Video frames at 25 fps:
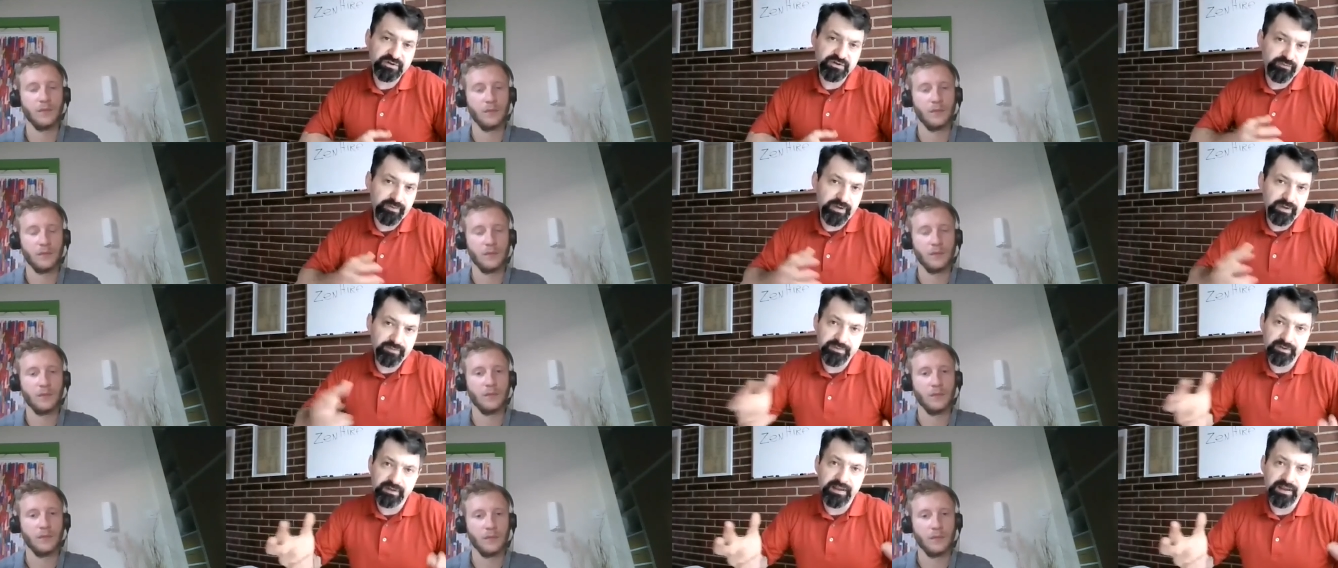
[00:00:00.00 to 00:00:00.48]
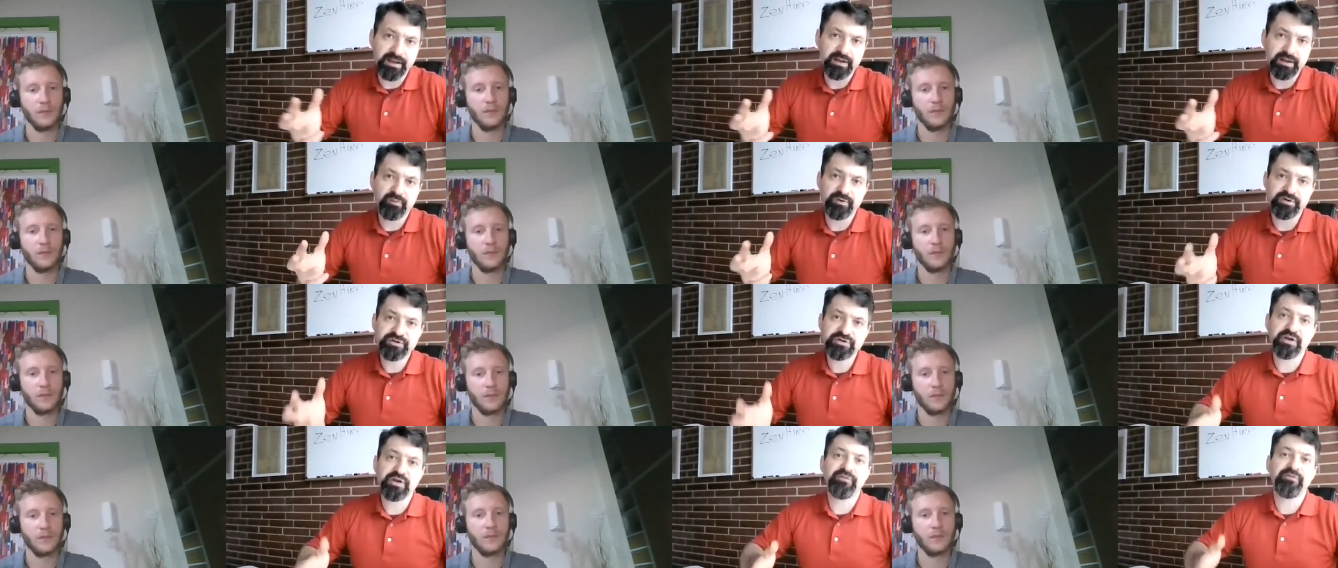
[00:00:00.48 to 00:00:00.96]
Speaker 1: So maybe
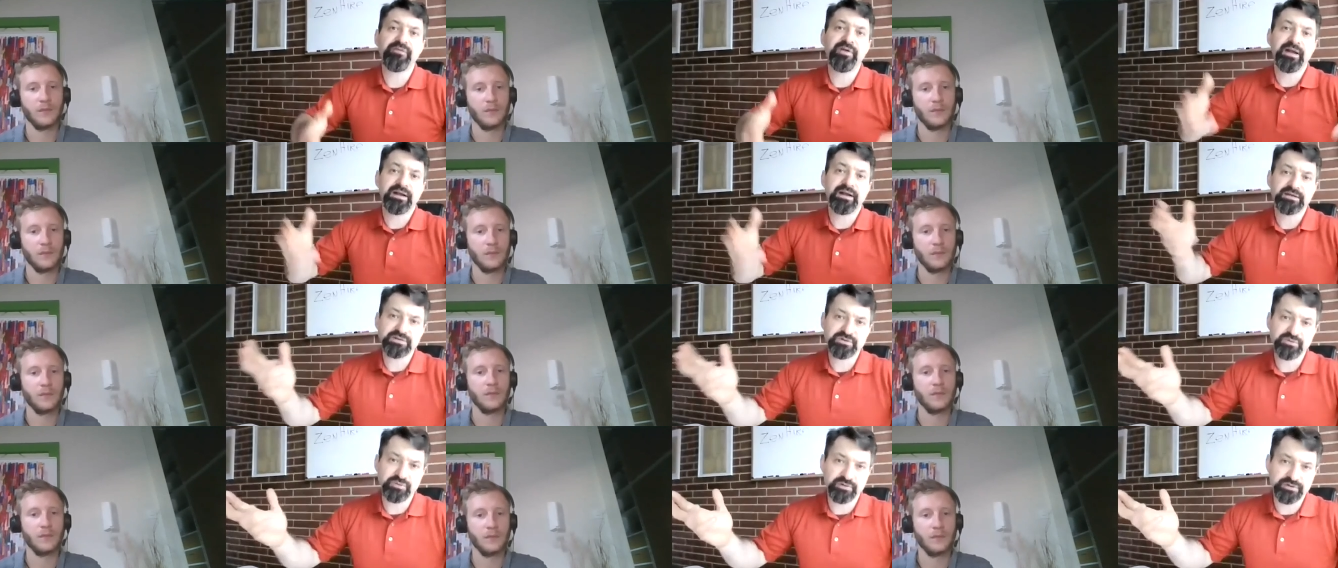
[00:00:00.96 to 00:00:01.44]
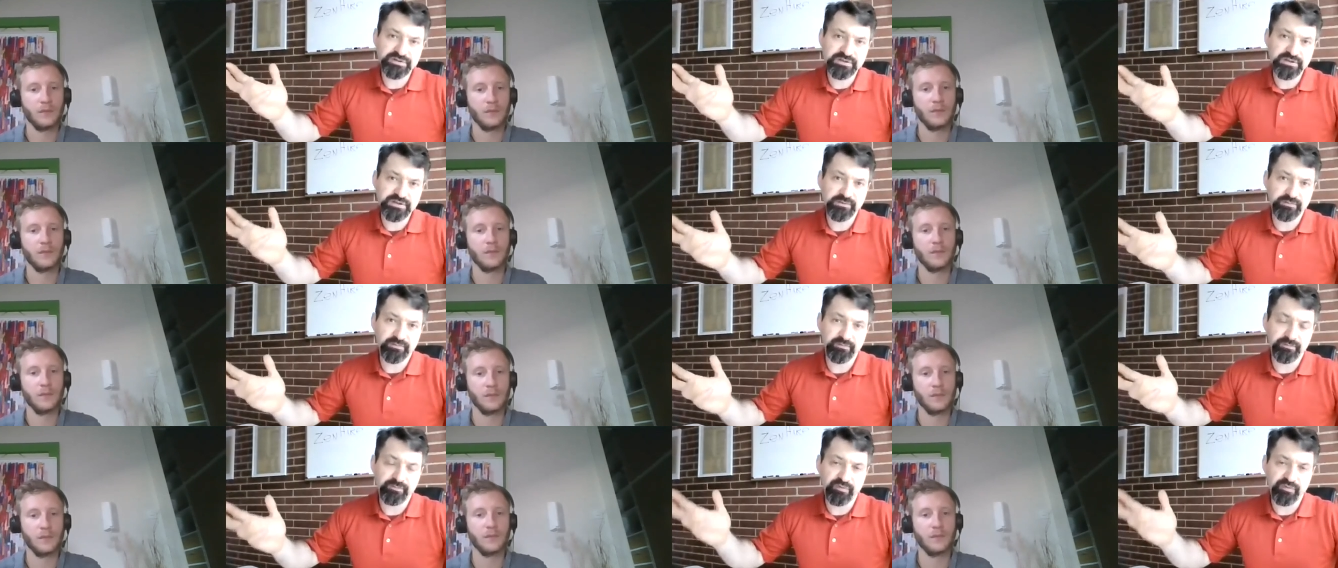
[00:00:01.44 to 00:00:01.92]
language affects your
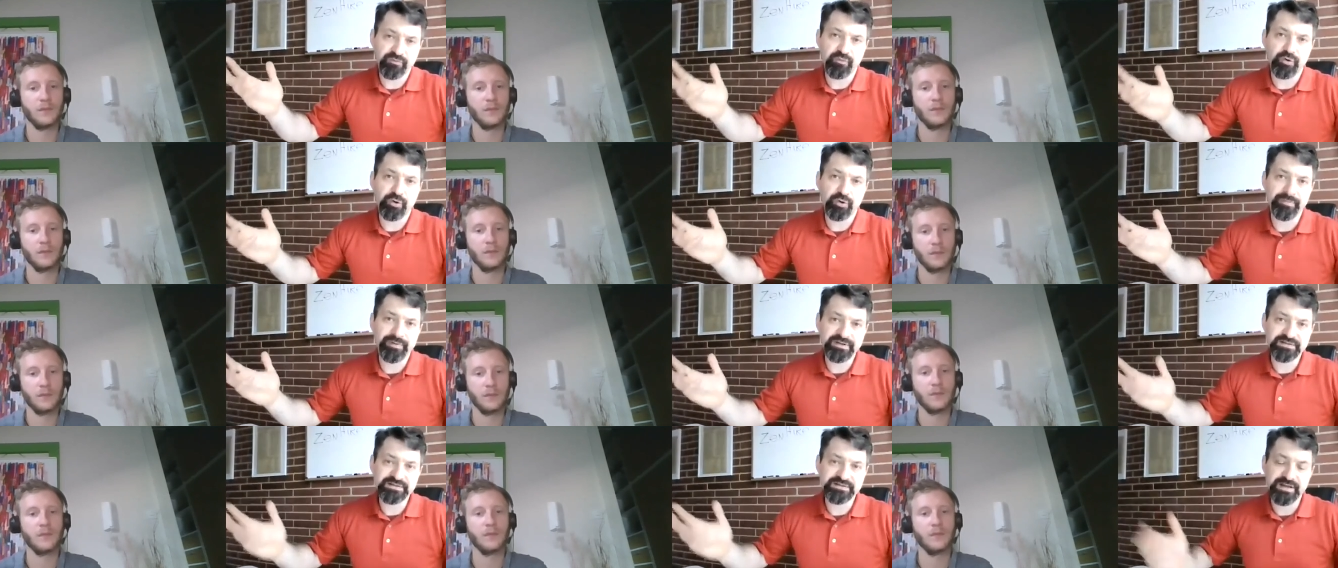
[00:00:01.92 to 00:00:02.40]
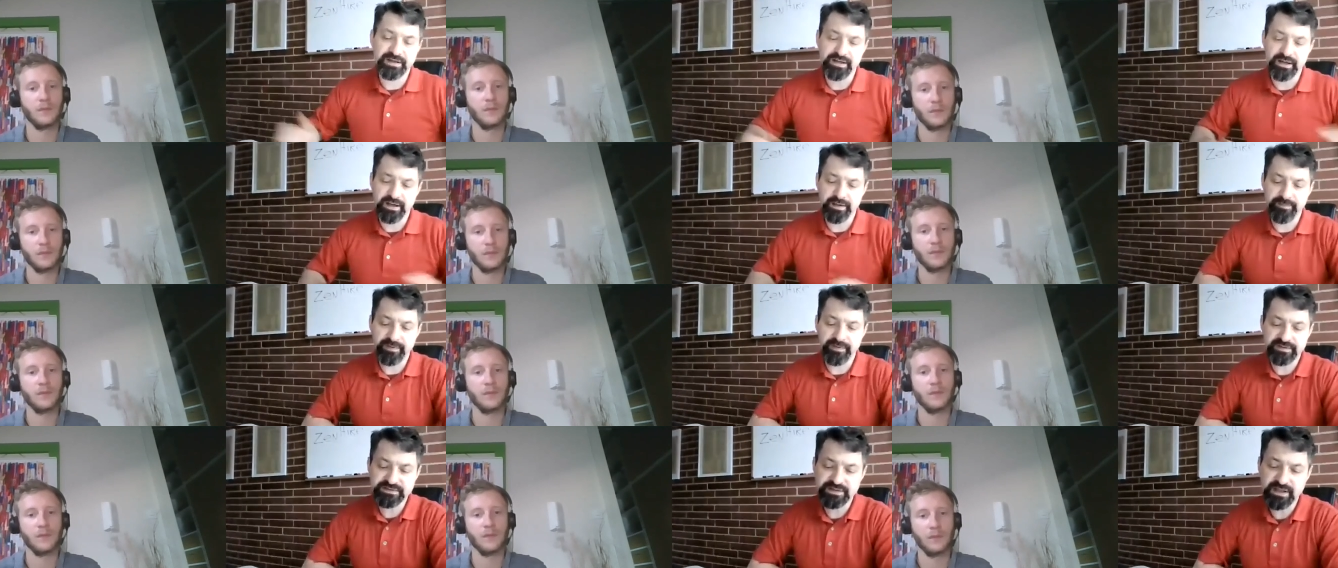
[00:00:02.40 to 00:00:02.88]
team performance
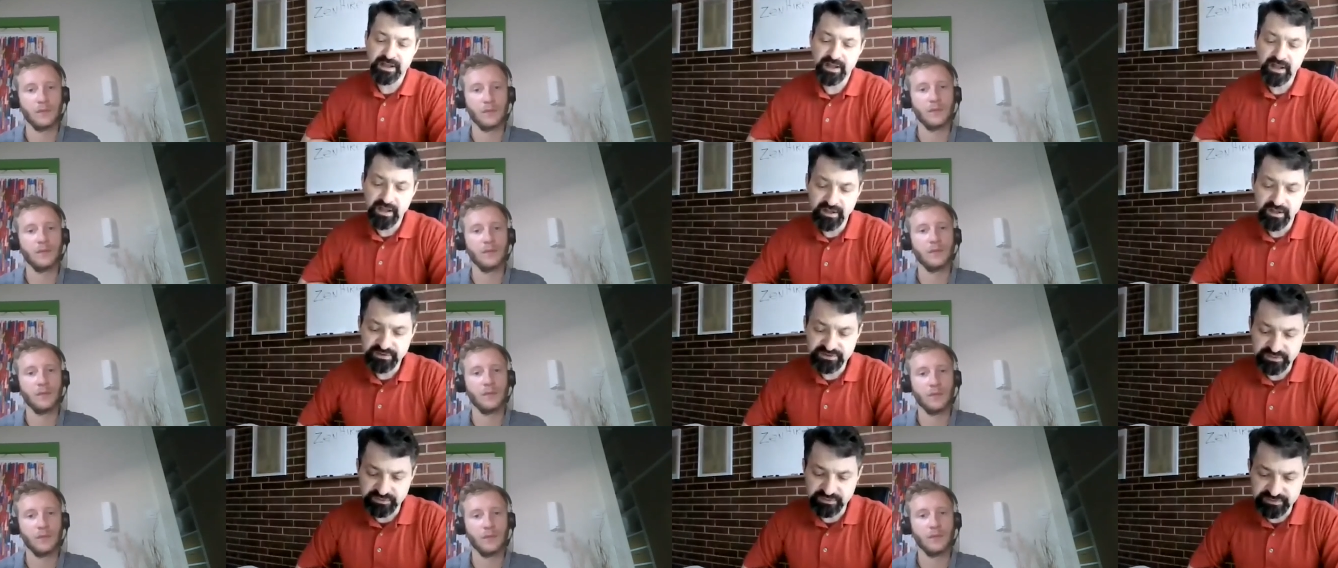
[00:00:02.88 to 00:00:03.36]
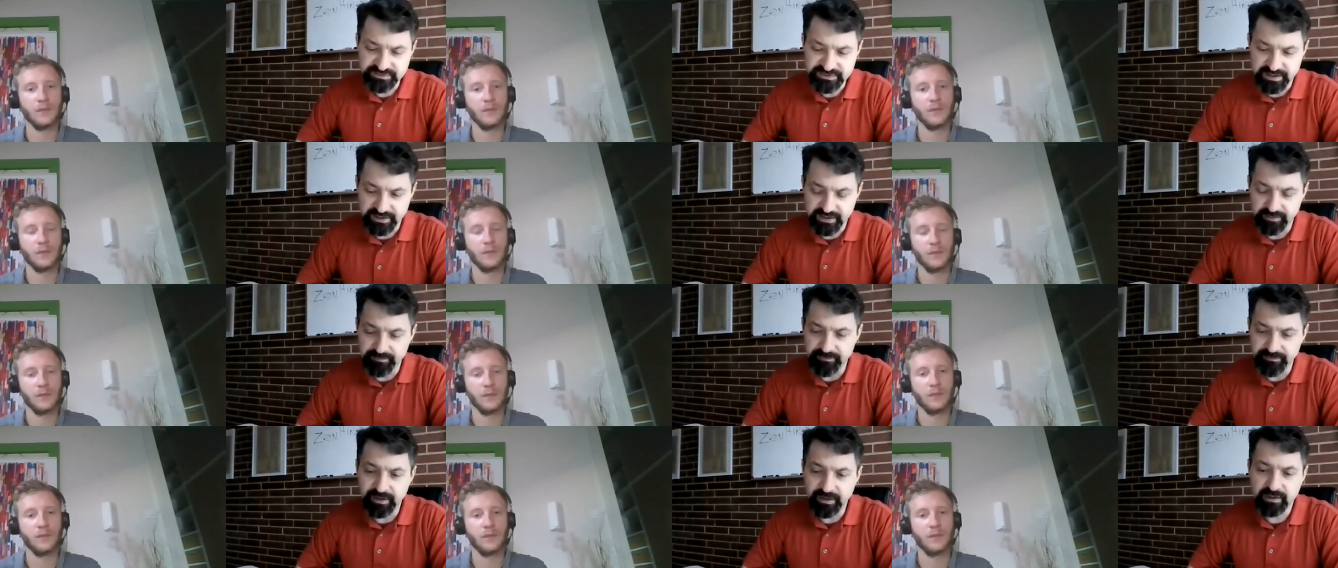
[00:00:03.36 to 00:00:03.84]
dynamics. So it's
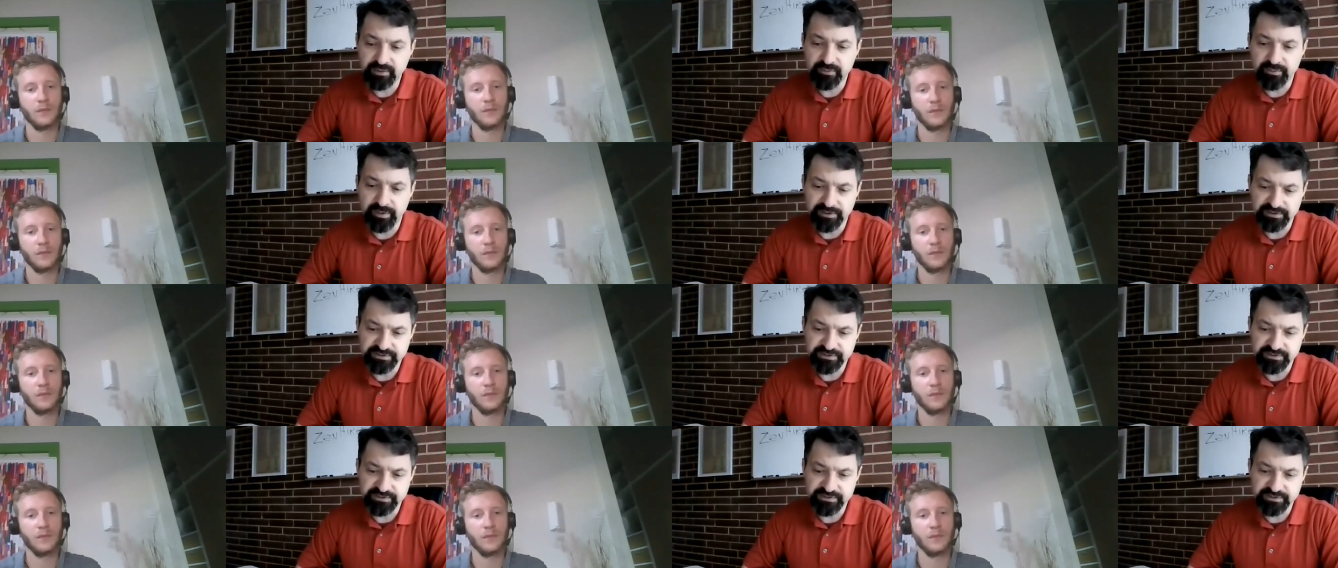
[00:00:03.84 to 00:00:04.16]
kind of big